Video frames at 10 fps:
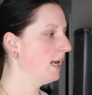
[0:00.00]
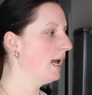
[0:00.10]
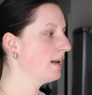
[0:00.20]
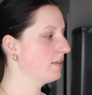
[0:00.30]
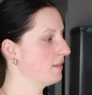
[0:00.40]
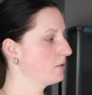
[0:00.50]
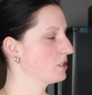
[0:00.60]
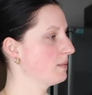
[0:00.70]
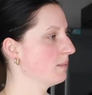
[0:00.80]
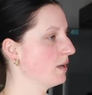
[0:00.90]
And I think that would
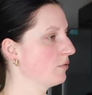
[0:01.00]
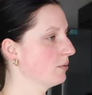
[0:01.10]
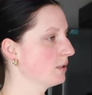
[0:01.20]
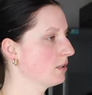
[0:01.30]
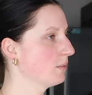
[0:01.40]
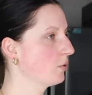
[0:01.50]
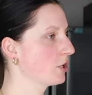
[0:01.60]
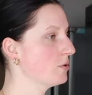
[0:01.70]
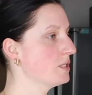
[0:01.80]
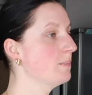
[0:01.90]
just make my room a little bit more
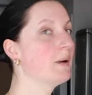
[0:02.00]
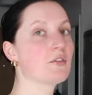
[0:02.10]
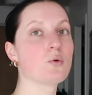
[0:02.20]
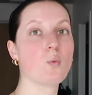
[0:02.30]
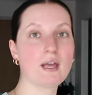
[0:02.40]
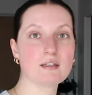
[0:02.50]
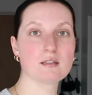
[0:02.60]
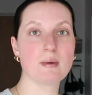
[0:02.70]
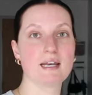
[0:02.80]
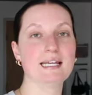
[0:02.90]
cozy. But the way that
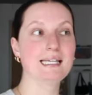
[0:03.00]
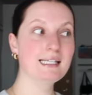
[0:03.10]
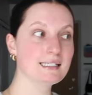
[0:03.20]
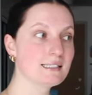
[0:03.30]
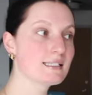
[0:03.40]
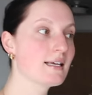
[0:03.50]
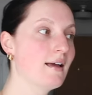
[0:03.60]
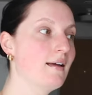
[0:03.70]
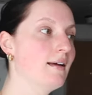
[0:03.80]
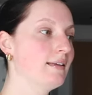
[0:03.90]
the bed is,
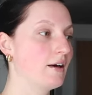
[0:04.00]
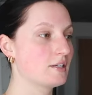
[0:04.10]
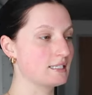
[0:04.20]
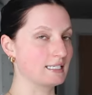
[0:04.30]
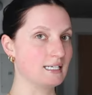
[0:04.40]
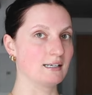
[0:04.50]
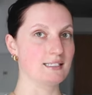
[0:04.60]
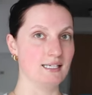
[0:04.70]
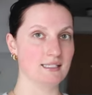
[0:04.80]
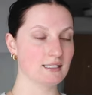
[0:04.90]
now that's like
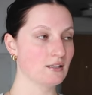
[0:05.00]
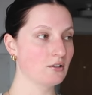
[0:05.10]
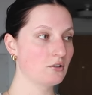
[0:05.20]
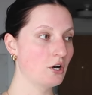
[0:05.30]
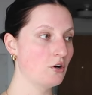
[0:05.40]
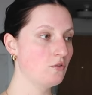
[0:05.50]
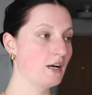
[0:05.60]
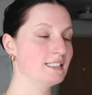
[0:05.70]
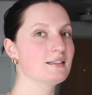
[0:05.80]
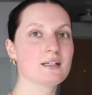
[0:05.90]
tucked into the little cove,
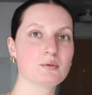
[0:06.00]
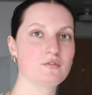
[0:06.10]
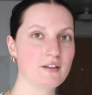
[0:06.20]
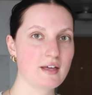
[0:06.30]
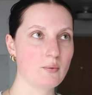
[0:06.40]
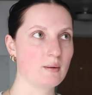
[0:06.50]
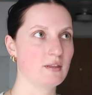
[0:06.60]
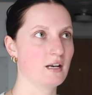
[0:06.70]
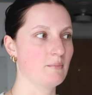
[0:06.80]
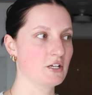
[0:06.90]
I didn't think it would fit that way, but
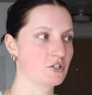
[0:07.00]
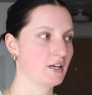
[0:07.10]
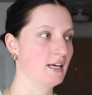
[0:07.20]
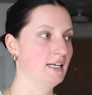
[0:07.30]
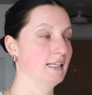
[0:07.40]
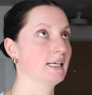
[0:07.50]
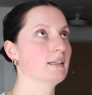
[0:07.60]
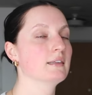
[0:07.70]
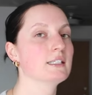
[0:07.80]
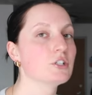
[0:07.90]
then I measured it and it like
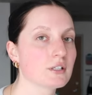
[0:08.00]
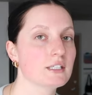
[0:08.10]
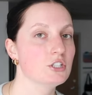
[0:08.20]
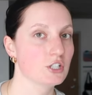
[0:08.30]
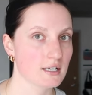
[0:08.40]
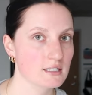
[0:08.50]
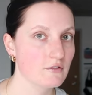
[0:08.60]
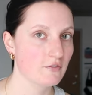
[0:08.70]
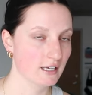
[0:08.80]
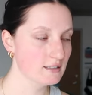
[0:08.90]
literally just
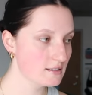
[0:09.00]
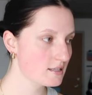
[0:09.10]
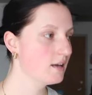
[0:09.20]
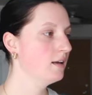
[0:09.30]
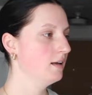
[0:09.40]
fits.